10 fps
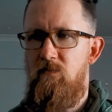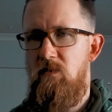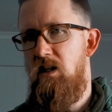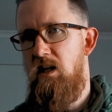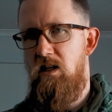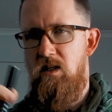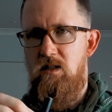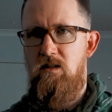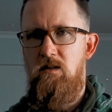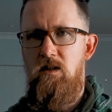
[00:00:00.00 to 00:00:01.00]
Yeah, it
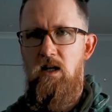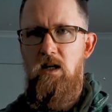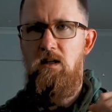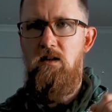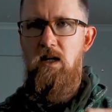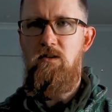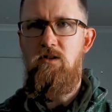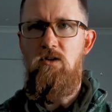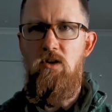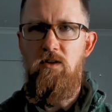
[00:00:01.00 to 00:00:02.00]
is, and now it's
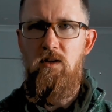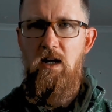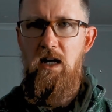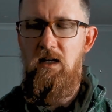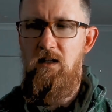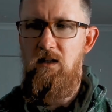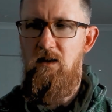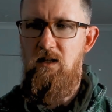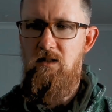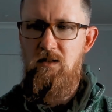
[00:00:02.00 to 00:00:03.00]
not. And
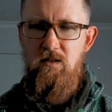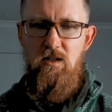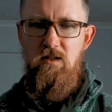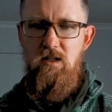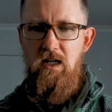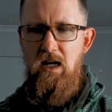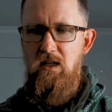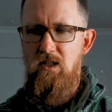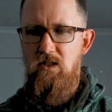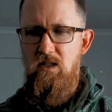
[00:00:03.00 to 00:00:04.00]
this is,
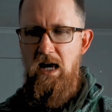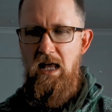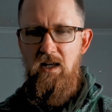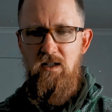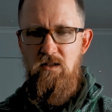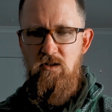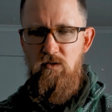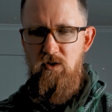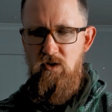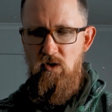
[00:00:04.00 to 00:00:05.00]
again, just elegance
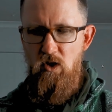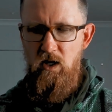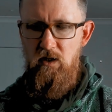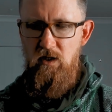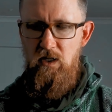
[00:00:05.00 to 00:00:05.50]
of design.